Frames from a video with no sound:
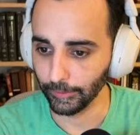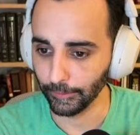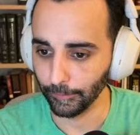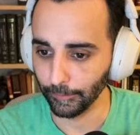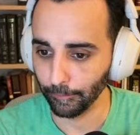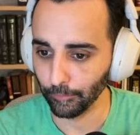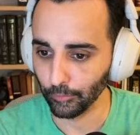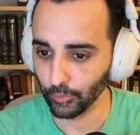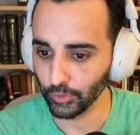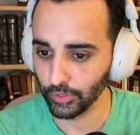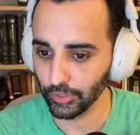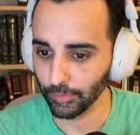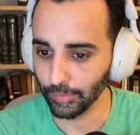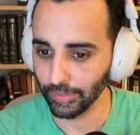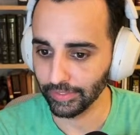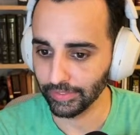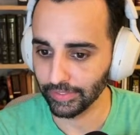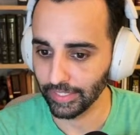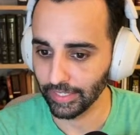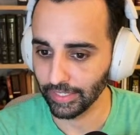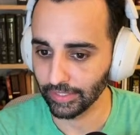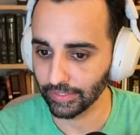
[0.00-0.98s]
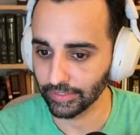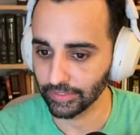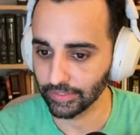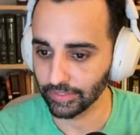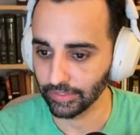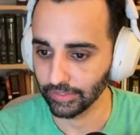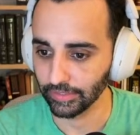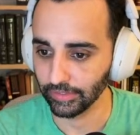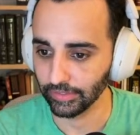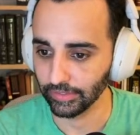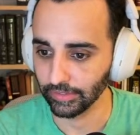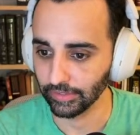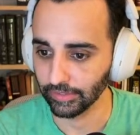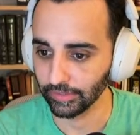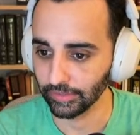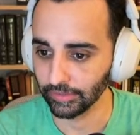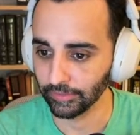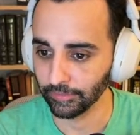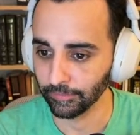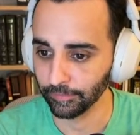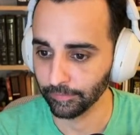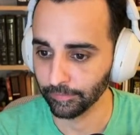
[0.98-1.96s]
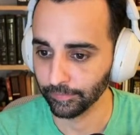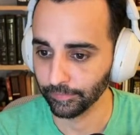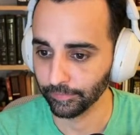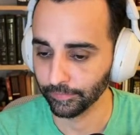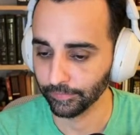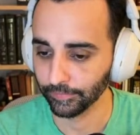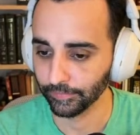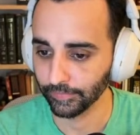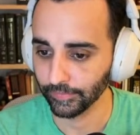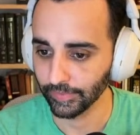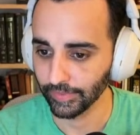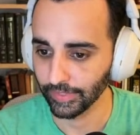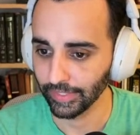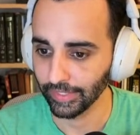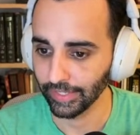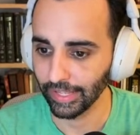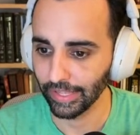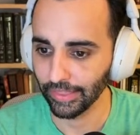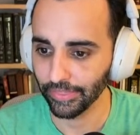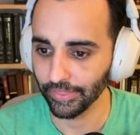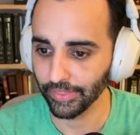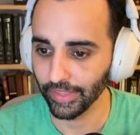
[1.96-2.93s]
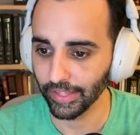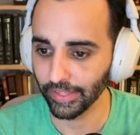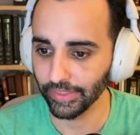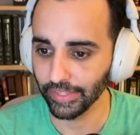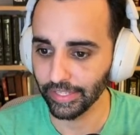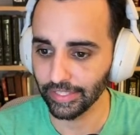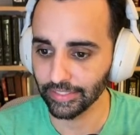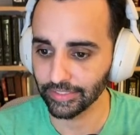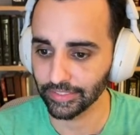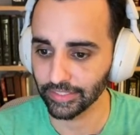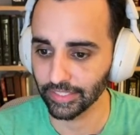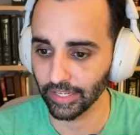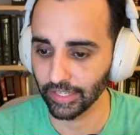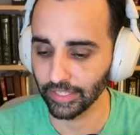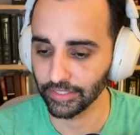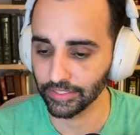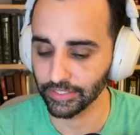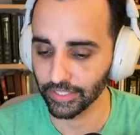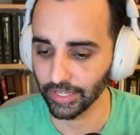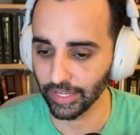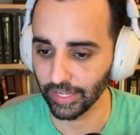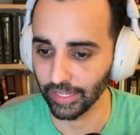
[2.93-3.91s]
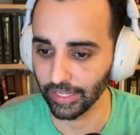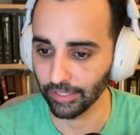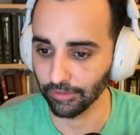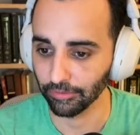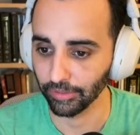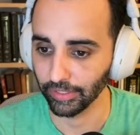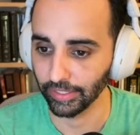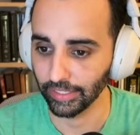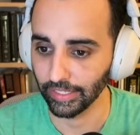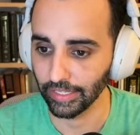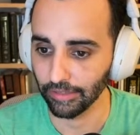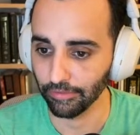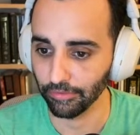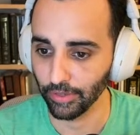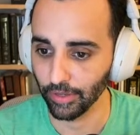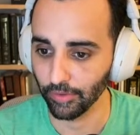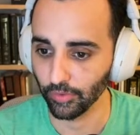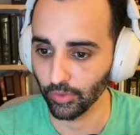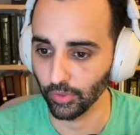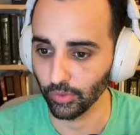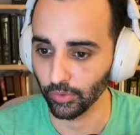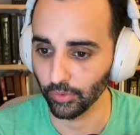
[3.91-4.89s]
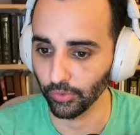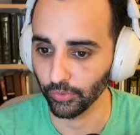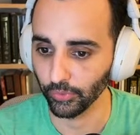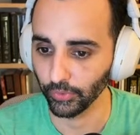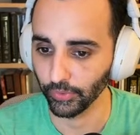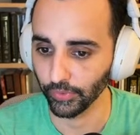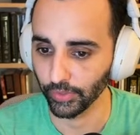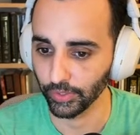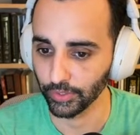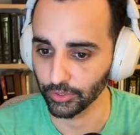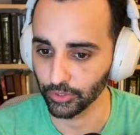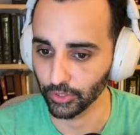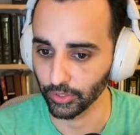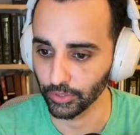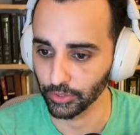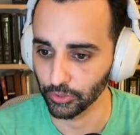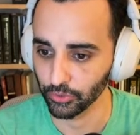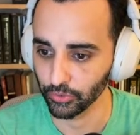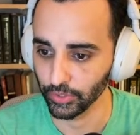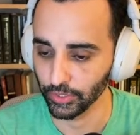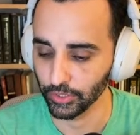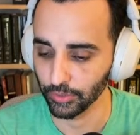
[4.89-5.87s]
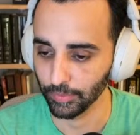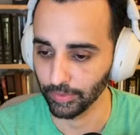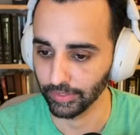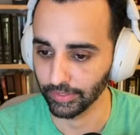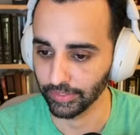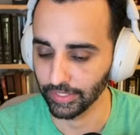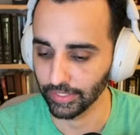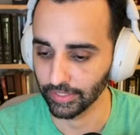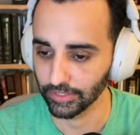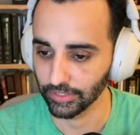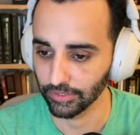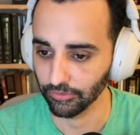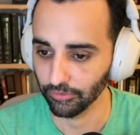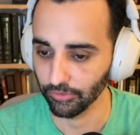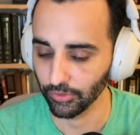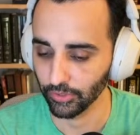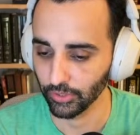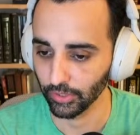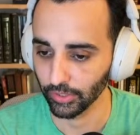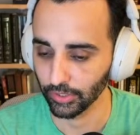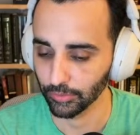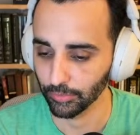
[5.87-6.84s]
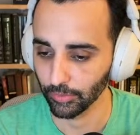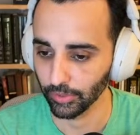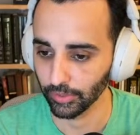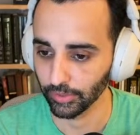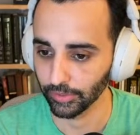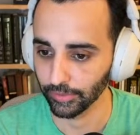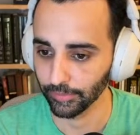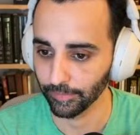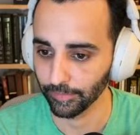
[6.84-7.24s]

Treat your melee attacks. I think it's nice to have, like, if you have no thrill of the hunt charges, treat your melee attacks as your target's marks.